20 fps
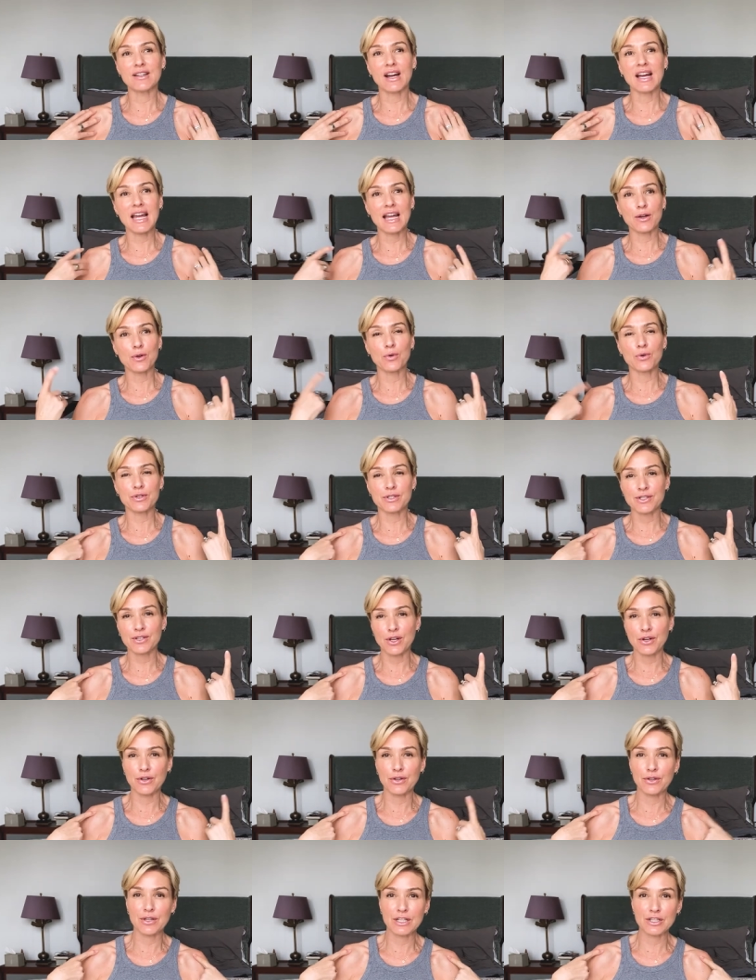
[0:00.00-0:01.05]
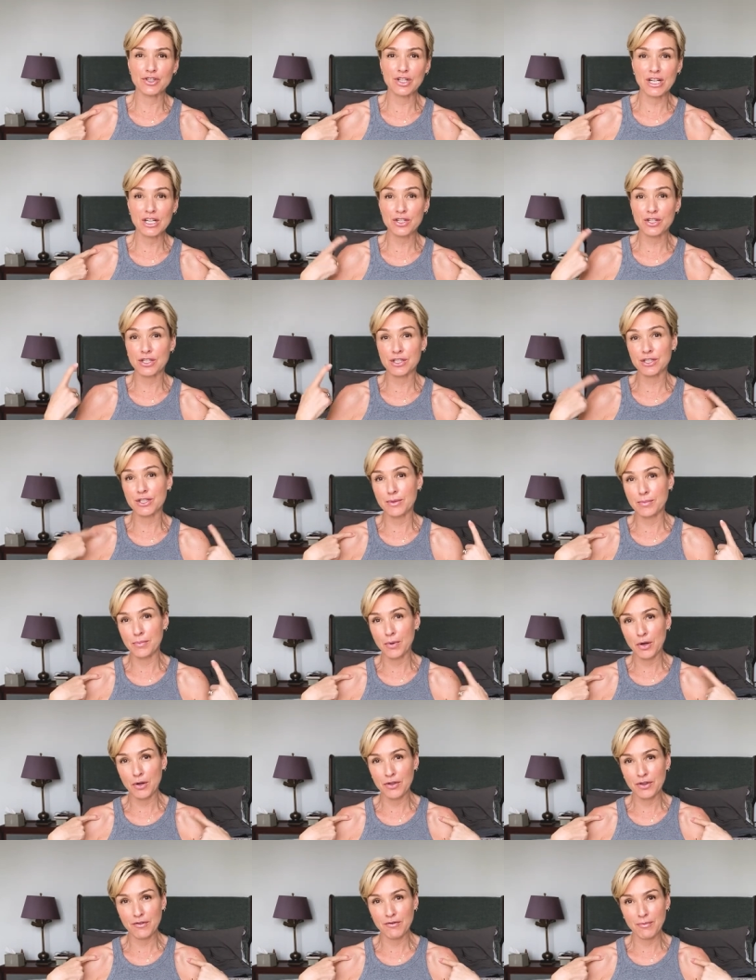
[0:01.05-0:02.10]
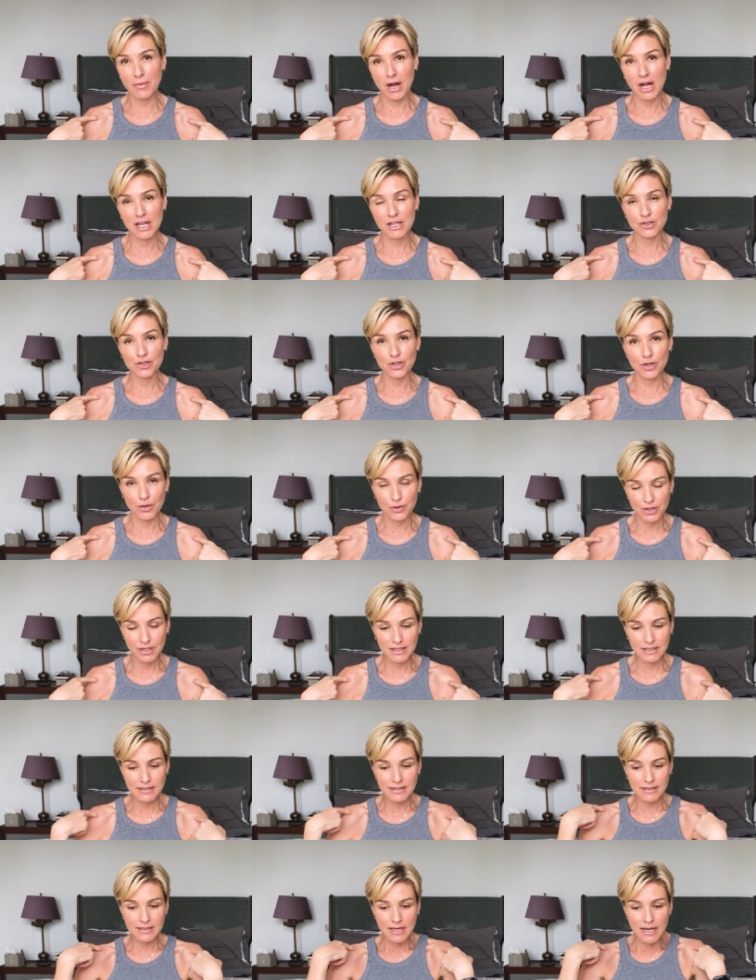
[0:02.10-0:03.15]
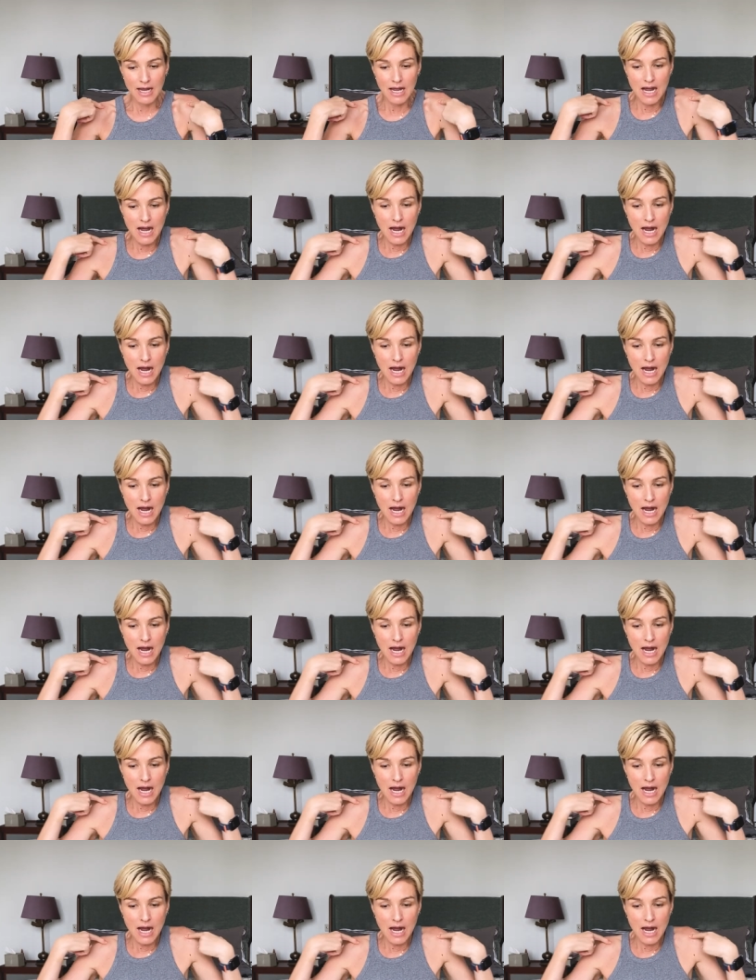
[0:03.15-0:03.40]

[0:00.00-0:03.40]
I had cortisone injections in both of my shoulders.